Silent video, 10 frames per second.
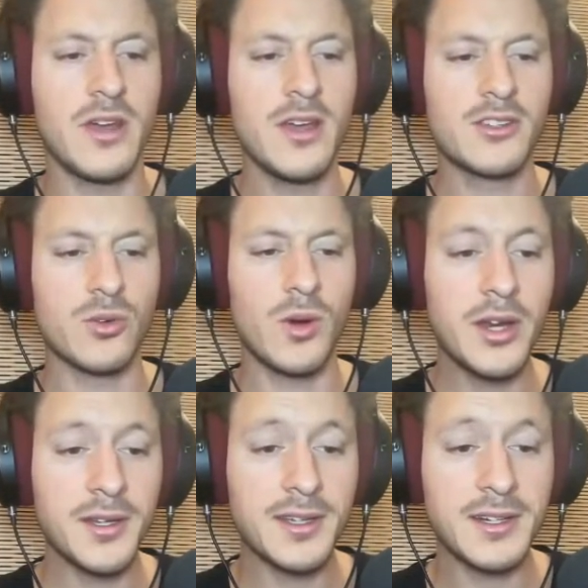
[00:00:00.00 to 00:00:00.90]
So what I
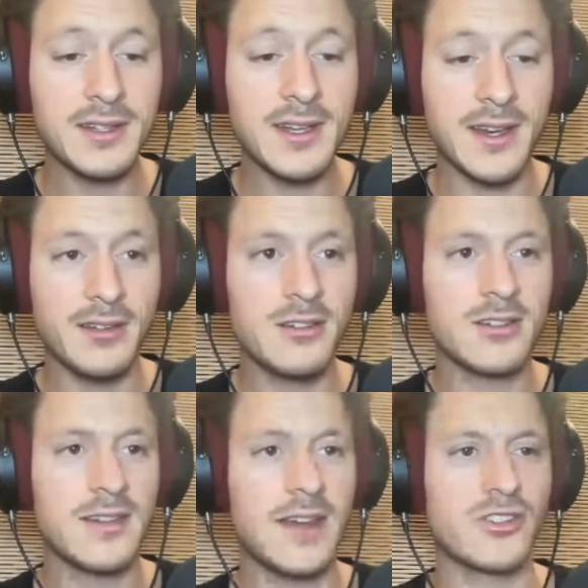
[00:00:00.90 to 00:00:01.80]
did in the end
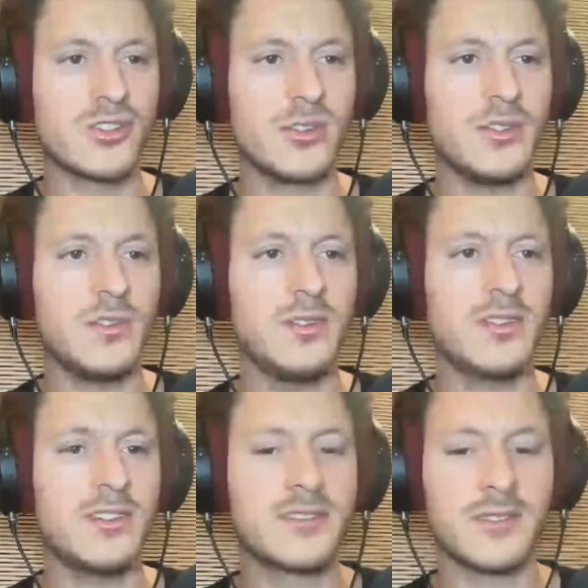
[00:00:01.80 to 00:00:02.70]
actually
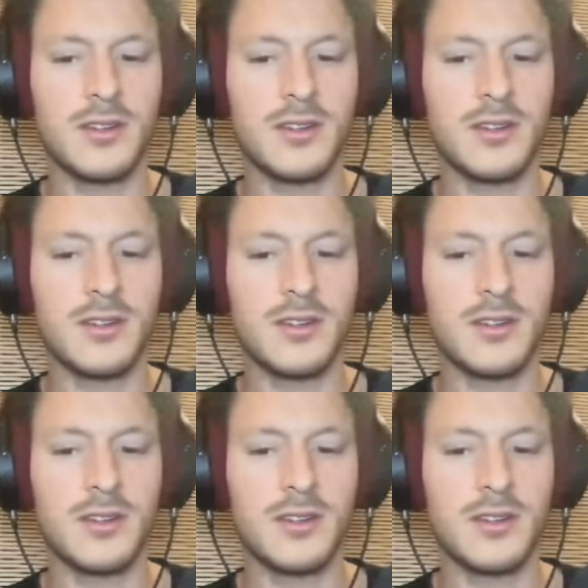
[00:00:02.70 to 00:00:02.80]
is